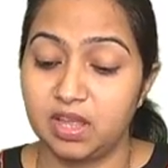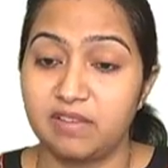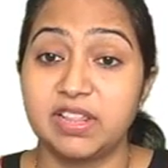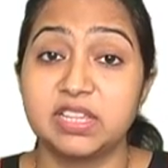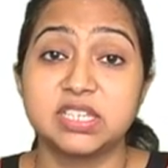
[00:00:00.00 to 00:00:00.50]

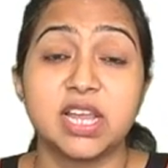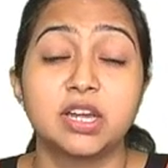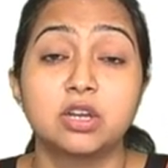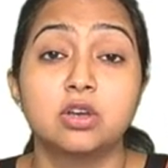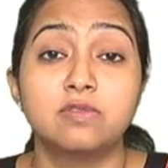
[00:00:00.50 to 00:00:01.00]
when the
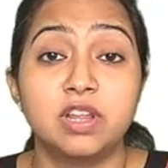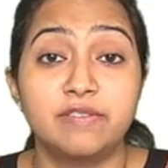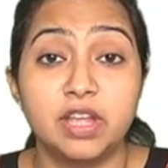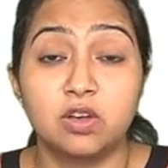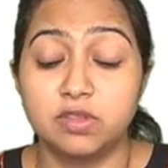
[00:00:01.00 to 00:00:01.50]
standard of
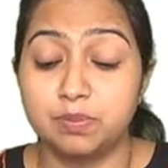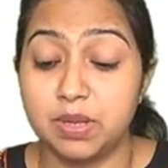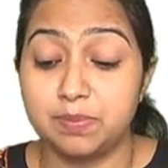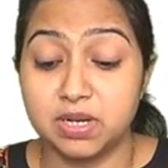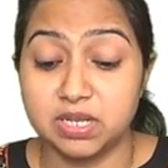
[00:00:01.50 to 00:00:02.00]
living of the
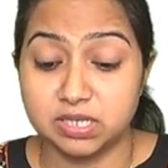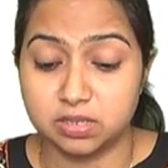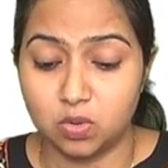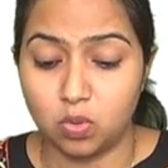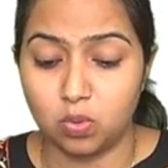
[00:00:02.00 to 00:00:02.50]
people is
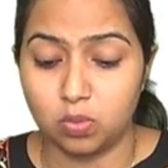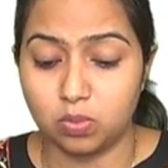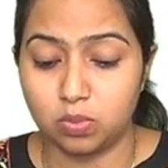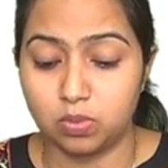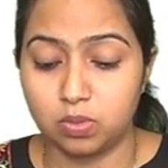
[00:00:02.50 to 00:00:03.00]
low,
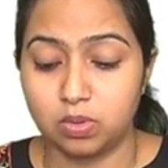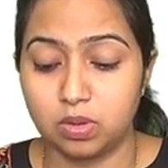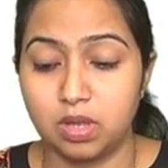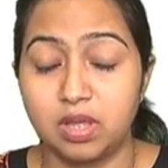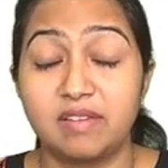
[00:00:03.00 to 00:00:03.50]

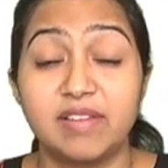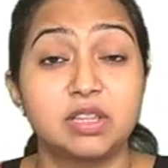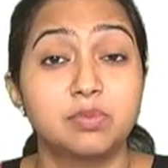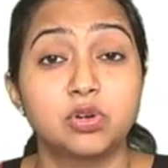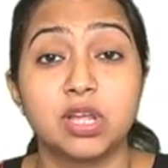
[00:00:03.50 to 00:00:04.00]
when
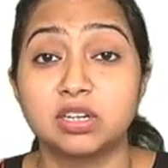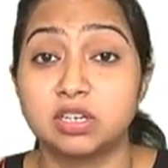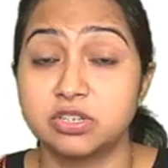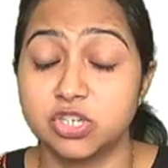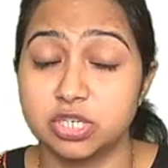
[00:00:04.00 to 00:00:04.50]
the
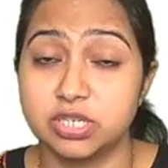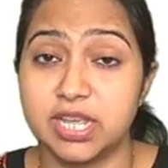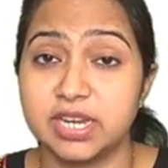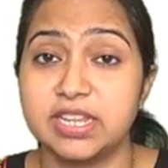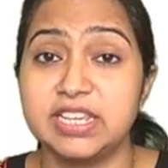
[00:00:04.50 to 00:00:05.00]
production
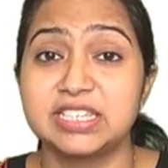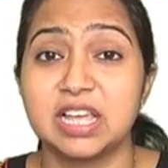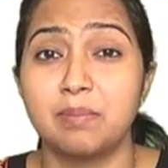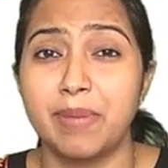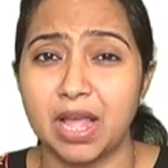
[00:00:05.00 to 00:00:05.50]
techniques
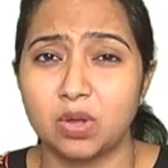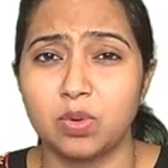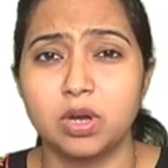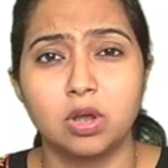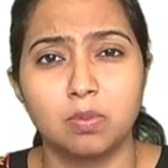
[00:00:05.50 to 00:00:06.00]
are
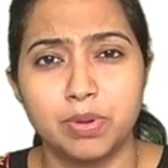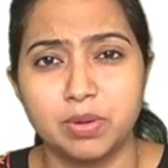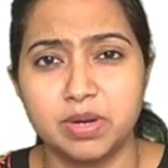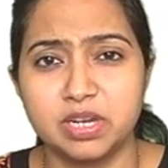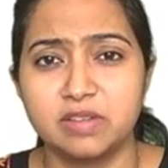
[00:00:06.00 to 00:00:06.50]
backward or
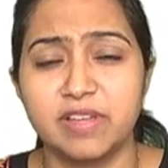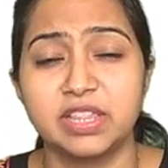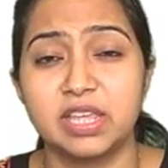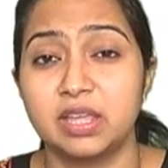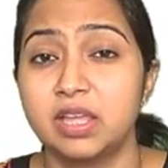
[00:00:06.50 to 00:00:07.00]
primitive and
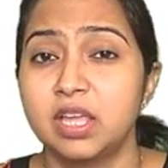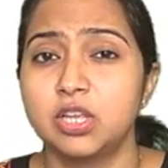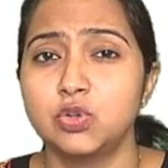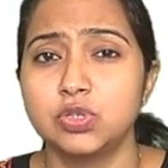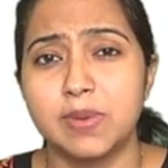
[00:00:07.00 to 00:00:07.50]
they
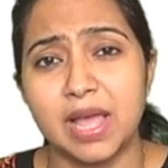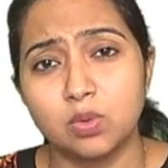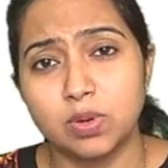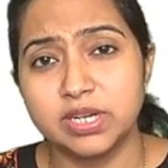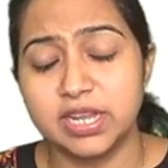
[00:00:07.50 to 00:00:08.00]
use
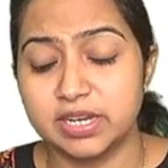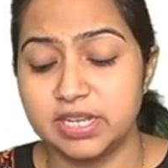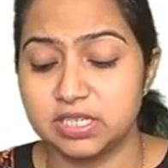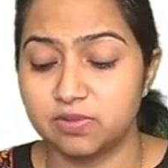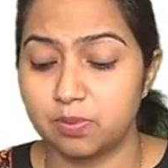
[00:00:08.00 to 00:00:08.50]
backward
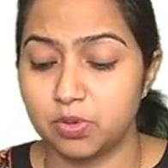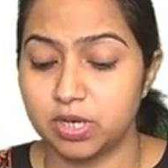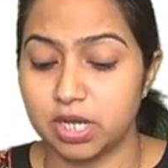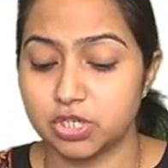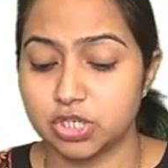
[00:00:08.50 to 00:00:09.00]
techniques for
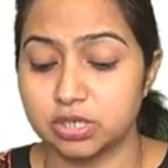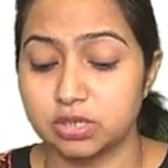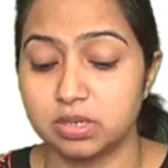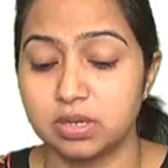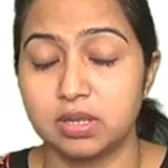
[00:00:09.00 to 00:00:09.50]

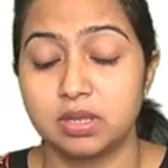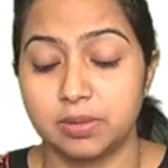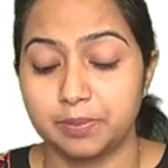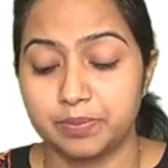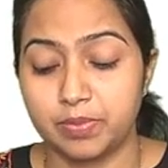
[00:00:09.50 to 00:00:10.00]
production,
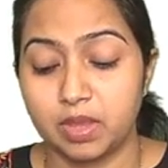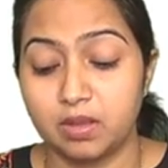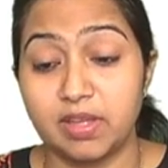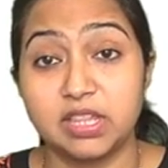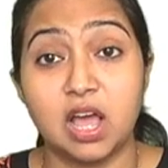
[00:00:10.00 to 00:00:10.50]

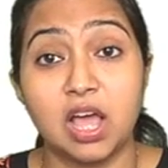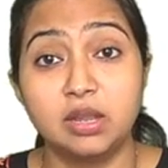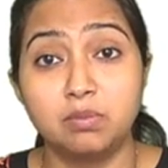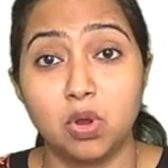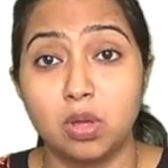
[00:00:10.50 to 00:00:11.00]
when the
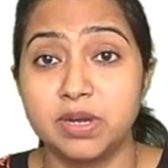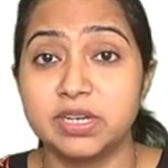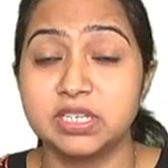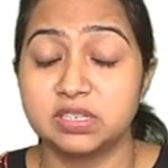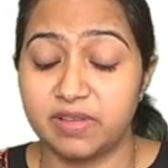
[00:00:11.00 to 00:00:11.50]
unemployment
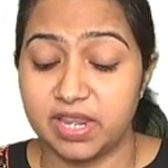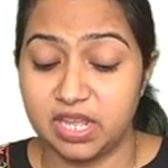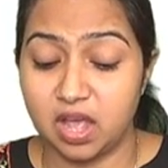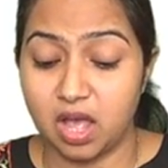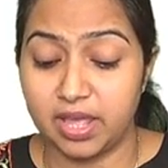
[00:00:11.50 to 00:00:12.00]
is very
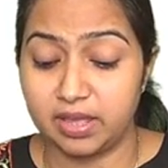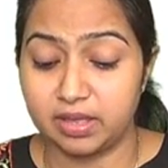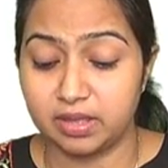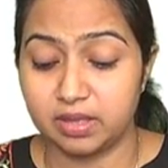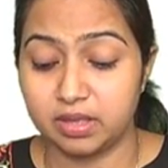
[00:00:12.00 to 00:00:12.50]
high,
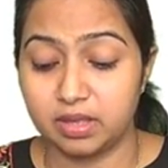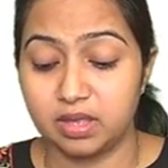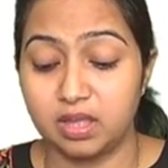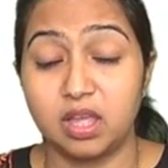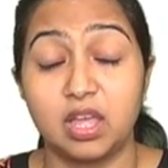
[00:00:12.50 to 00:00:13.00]

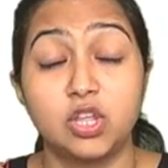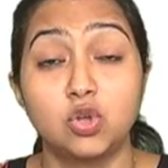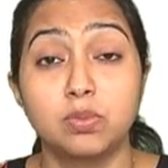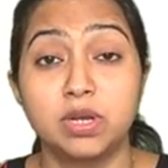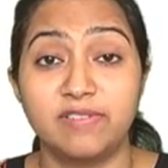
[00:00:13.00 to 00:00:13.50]

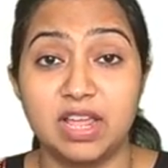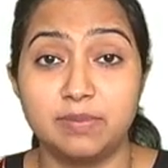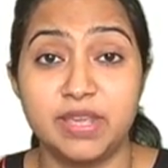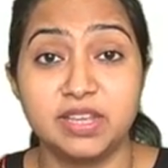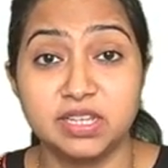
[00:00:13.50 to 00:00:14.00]
human well-being